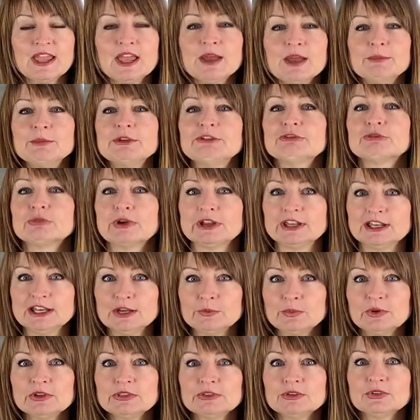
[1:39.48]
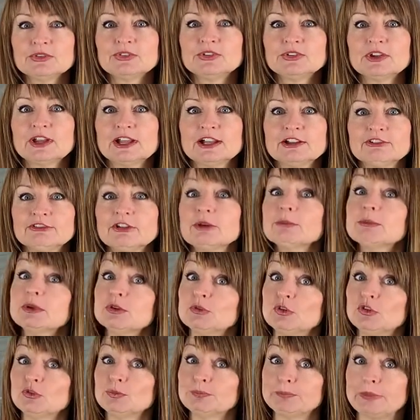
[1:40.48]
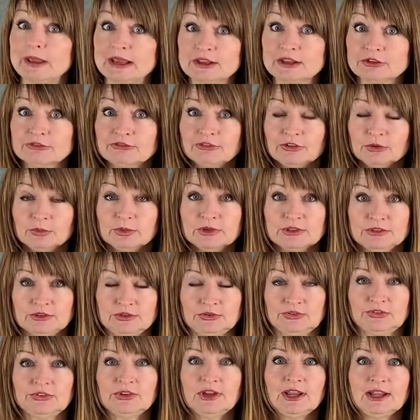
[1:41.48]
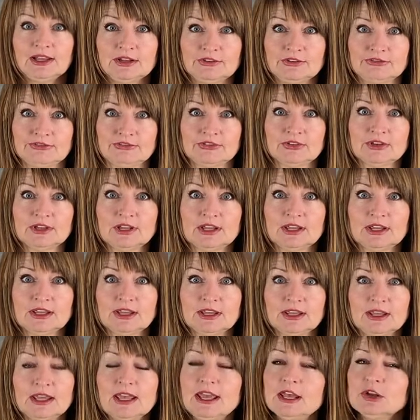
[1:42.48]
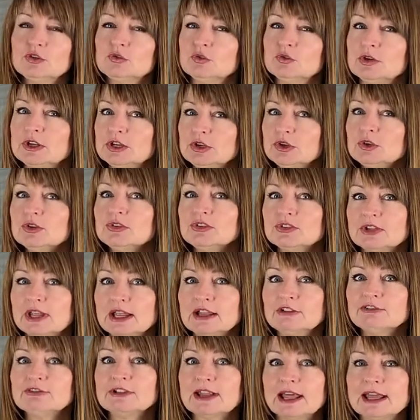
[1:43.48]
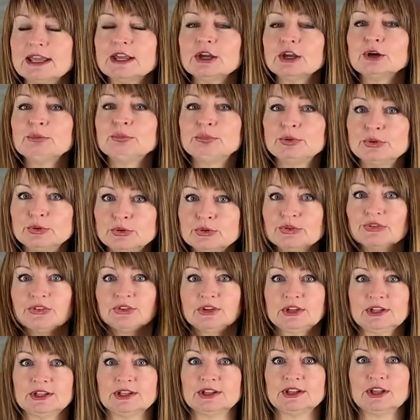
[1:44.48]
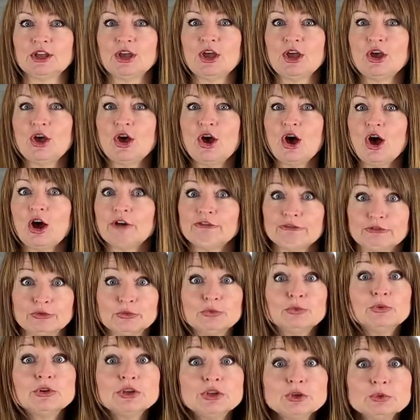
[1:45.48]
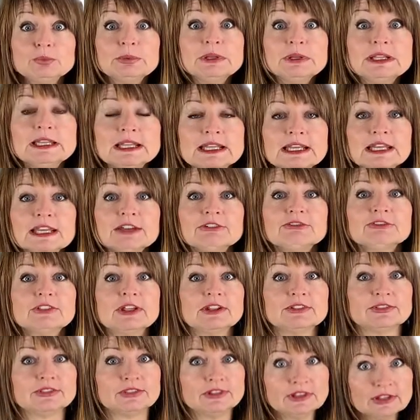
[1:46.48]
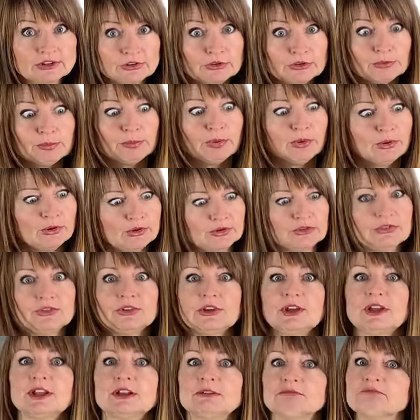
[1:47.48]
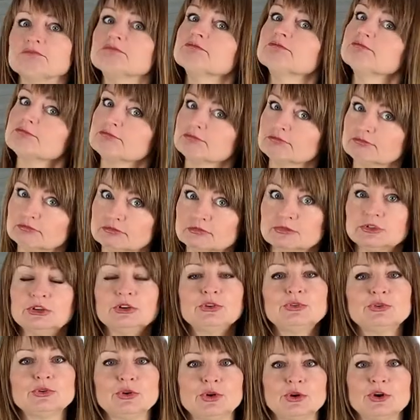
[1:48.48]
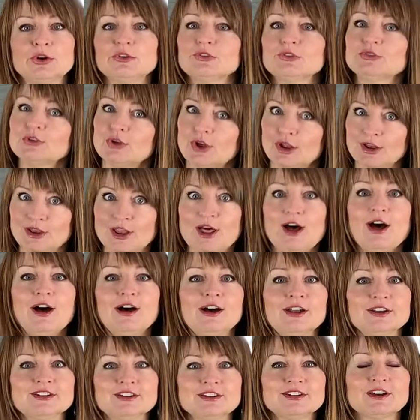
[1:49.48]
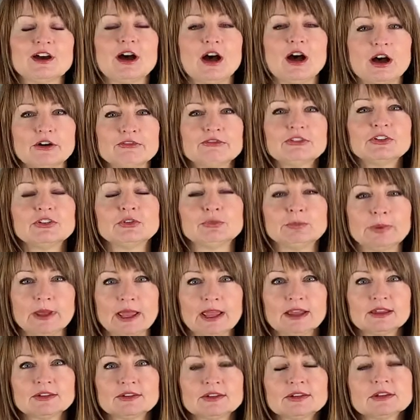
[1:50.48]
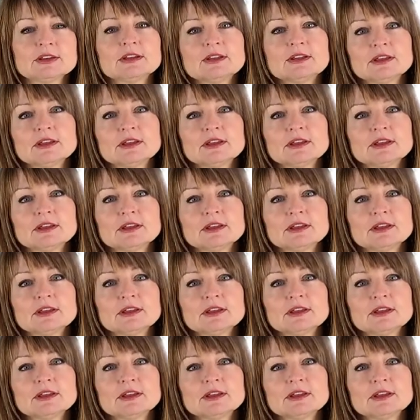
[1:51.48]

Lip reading: Be friendly with yourself, be respectful with yourself. Treat yourself like a person of who you believe that this person deserves a lot of respect.